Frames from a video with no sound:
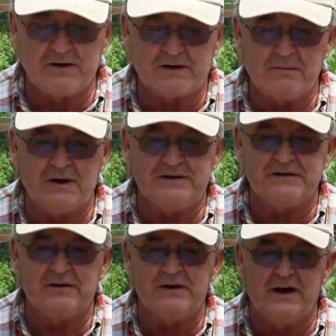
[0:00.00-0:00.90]
picked a bunch
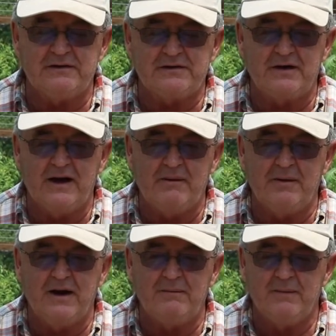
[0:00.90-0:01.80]
here yesterday.
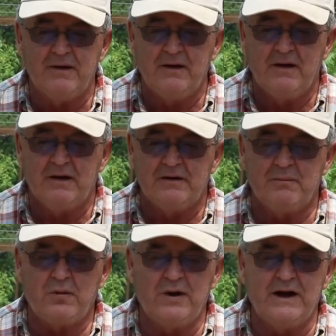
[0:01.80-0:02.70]
But the
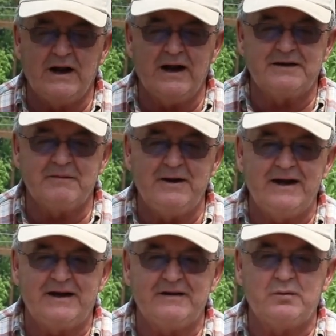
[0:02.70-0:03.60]
point I like to
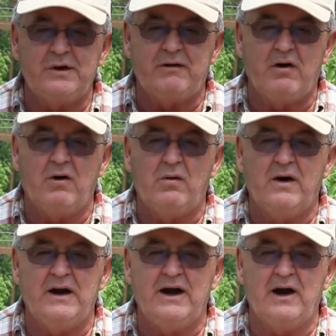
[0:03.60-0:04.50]
make is we grow
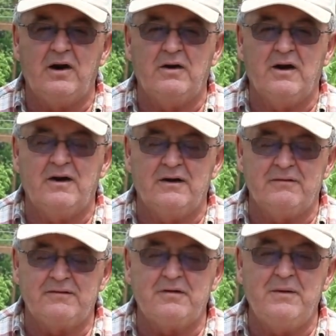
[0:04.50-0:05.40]

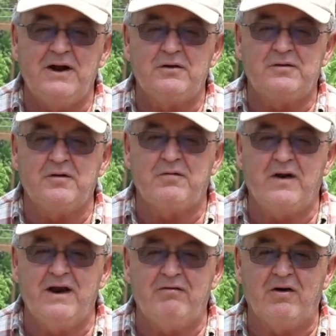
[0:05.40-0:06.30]
tomatoes for
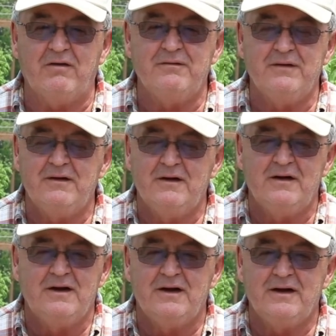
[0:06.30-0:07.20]
flavor.
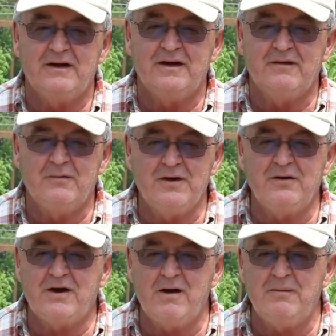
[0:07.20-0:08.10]
When
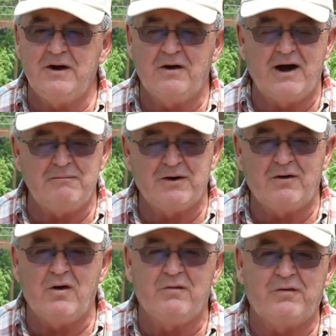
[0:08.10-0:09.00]
you come here, I've been
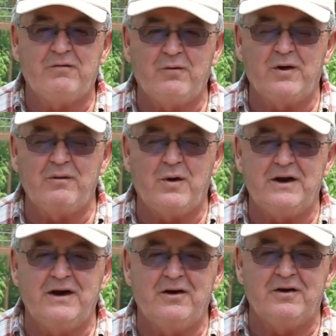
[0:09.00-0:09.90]
growing for
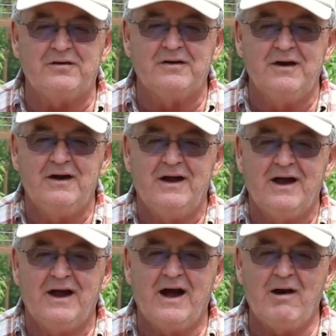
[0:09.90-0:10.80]
41 years,
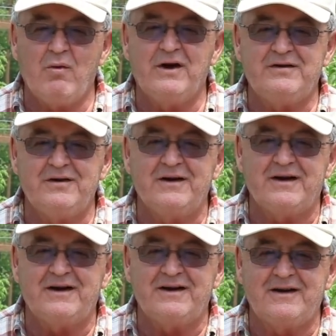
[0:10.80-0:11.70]
and I want you to
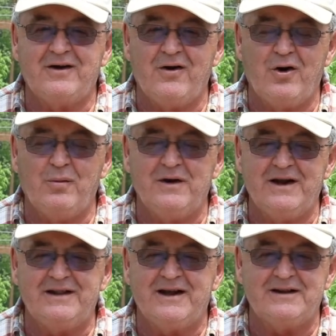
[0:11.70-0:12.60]
go home and
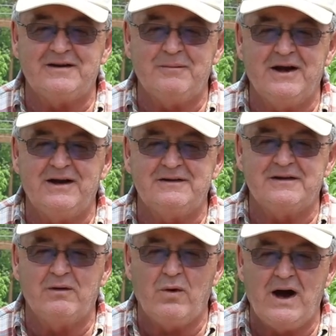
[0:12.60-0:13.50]
eat that tomato and
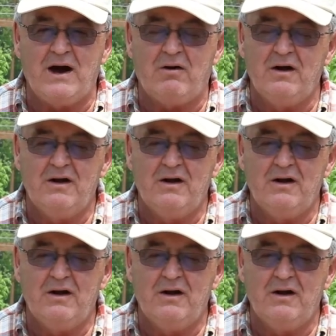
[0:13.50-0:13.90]
say, wow,